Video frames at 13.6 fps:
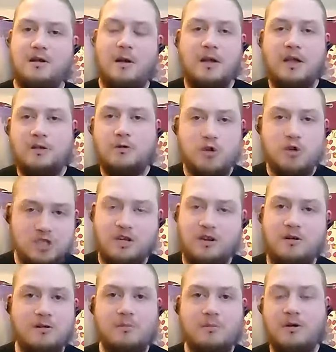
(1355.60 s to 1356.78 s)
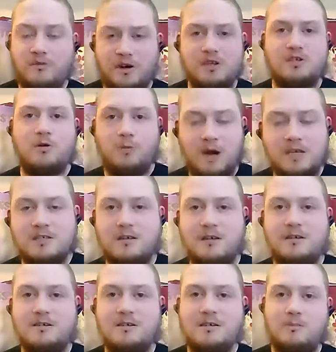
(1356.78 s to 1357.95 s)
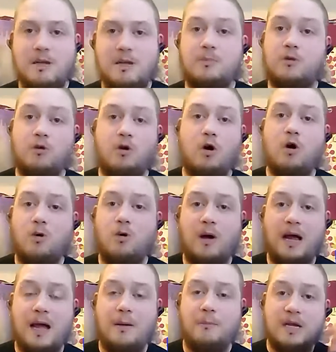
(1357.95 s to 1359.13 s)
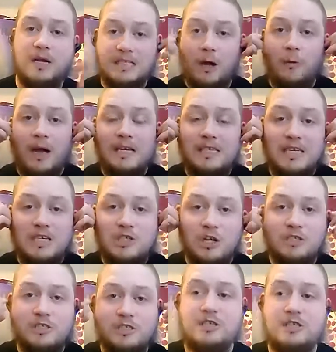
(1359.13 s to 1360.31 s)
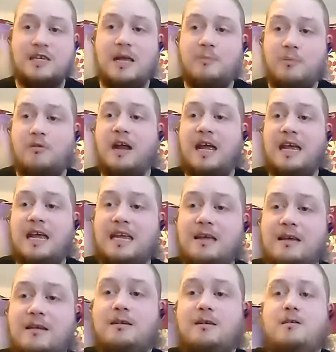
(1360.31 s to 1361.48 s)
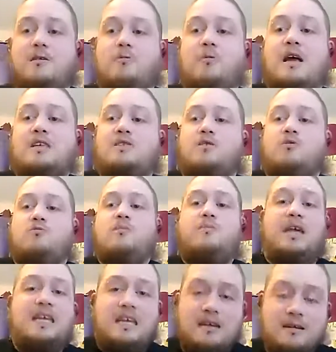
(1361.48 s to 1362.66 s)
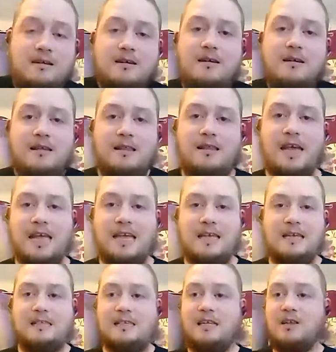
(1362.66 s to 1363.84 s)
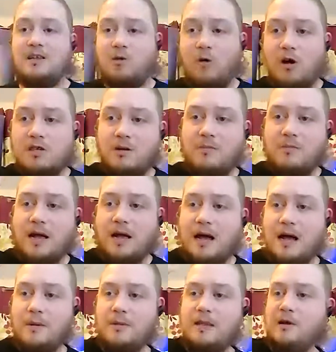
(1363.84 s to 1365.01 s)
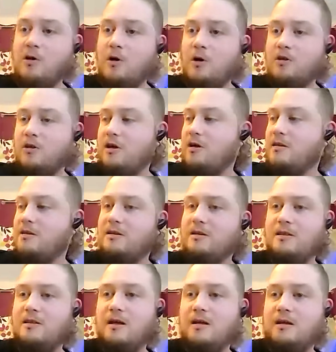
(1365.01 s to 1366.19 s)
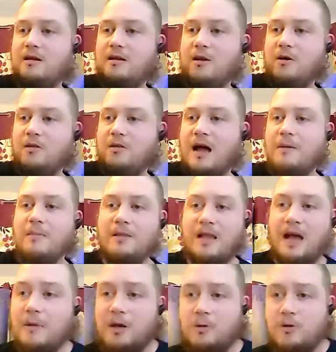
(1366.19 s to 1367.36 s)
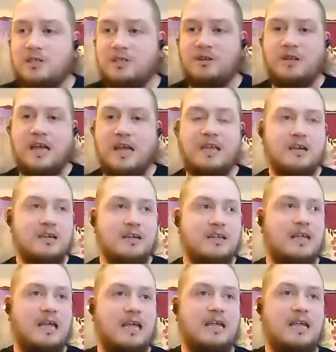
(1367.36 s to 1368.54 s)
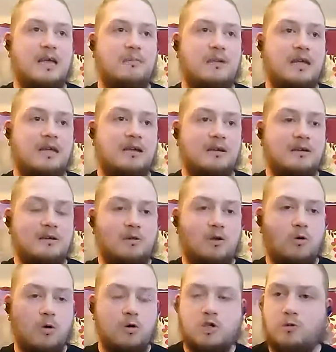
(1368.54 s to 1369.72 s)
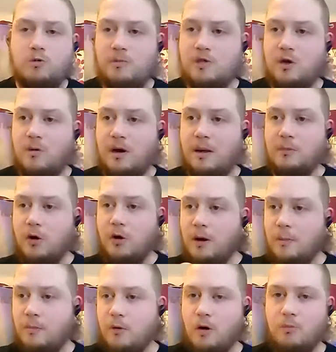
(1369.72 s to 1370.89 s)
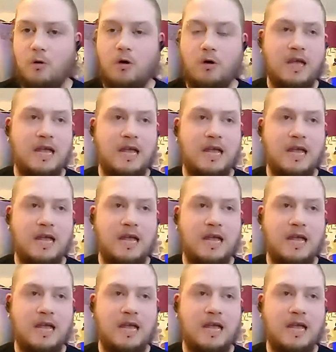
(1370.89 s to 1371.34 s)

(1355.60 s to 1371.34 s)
I'm a Christian professional wrestler. People know who I am because I wear t shirts that say pray, eat, wrestle, repeat. They see the cross on my arm and they know that that you know that I'm that I'm a Christian. They they hear me quote scripture when I'm cutting a promo.